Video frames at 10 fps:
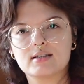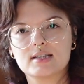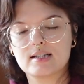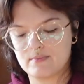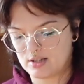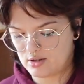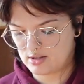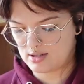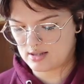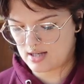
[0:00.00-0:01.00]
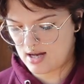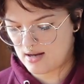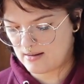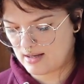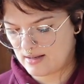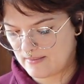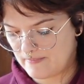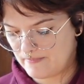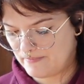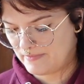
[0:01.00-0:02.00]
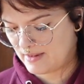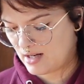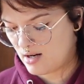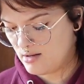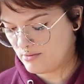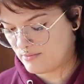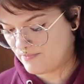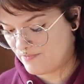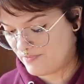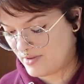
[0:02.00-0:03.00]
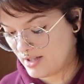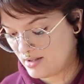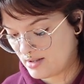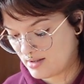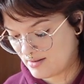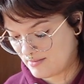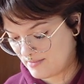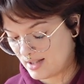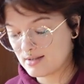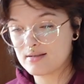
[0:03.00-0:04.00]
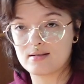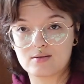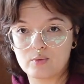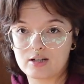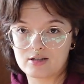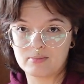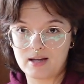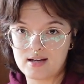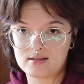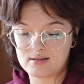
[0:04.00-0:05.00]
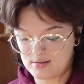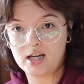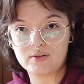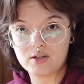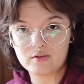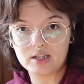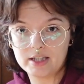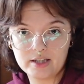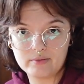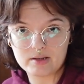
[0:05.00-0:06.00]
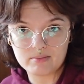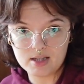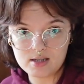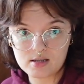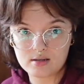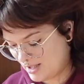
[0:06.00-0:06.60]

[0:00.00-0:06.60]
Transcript: into something just to say like, oh, this is this weird blend. Have you ever knitted with mint?